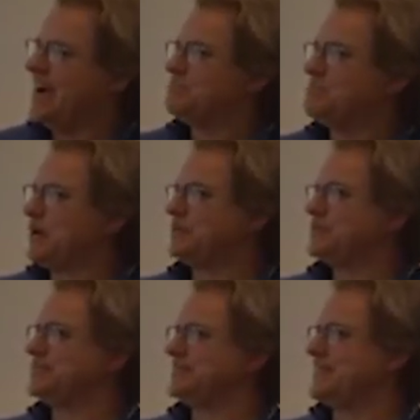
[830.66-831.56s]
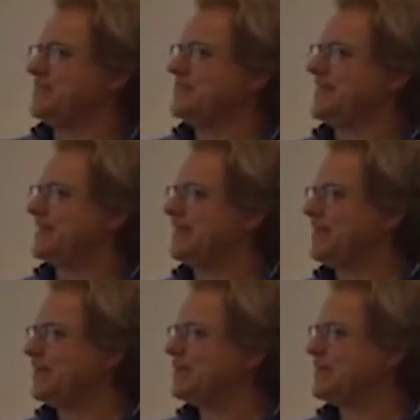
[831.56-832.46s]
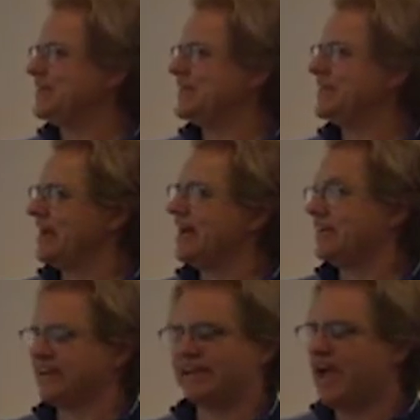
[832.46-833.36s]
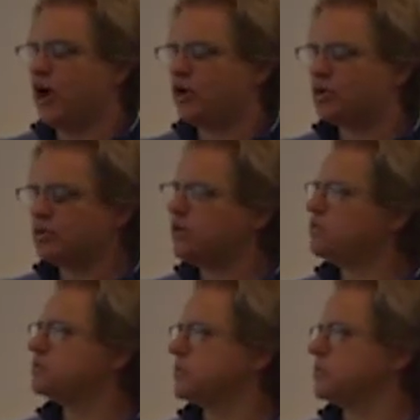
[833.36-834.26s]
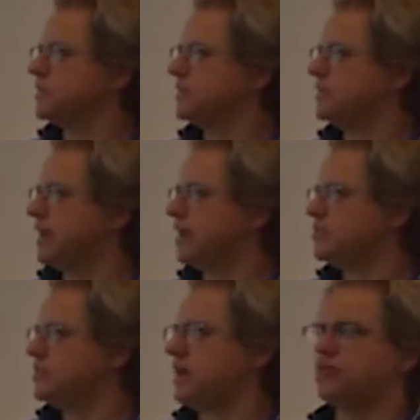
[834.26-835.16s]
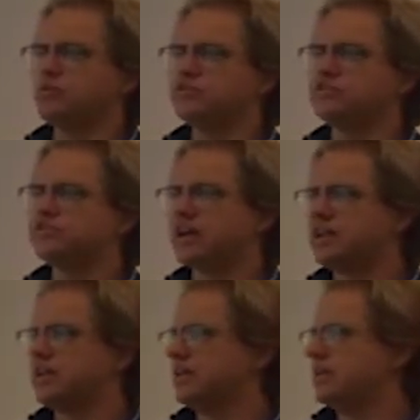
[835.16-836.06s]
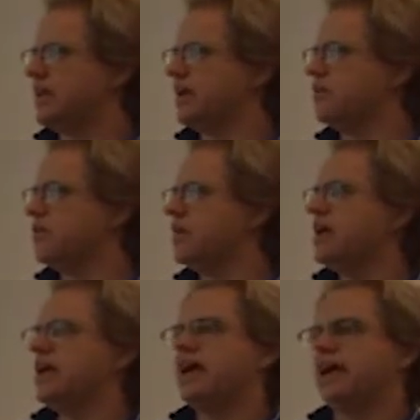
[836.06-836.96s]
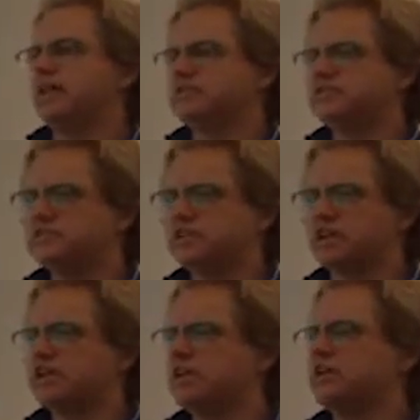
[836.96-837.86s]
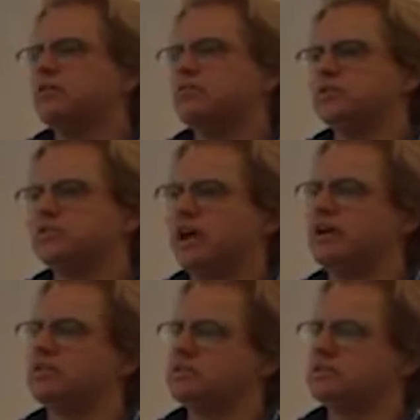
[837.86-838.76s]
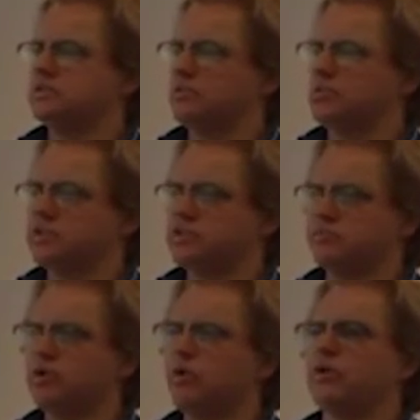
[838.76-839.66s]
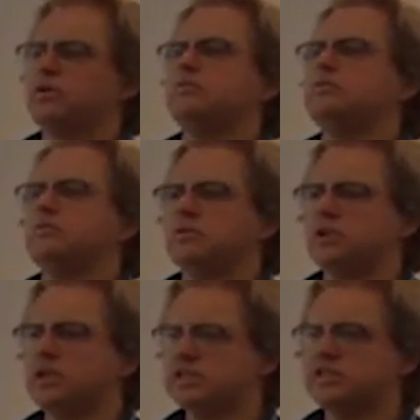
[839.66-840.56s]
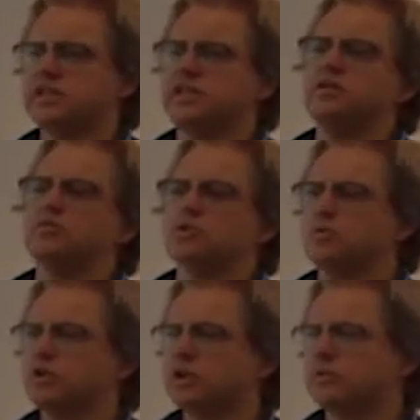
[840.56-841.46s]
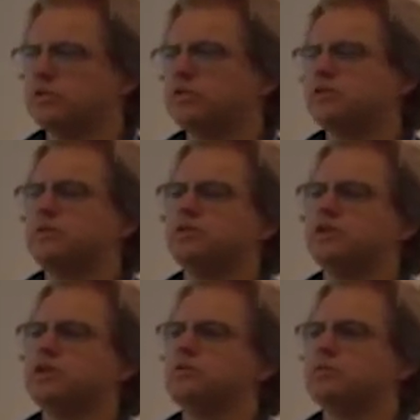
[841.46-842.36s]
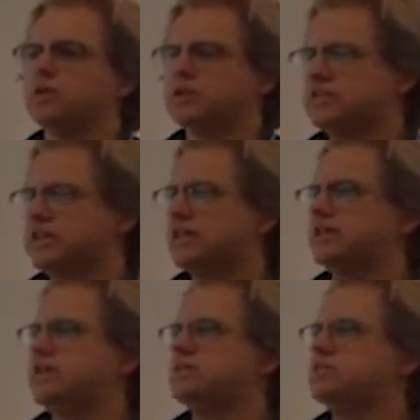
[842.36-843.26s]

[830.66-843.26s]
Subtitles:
approach to something, you know, that you have, like, who knows where we're going to land with that. We're studying it now, and the study will tell us what's important. We're listening, we're working with the community, we're going to take in the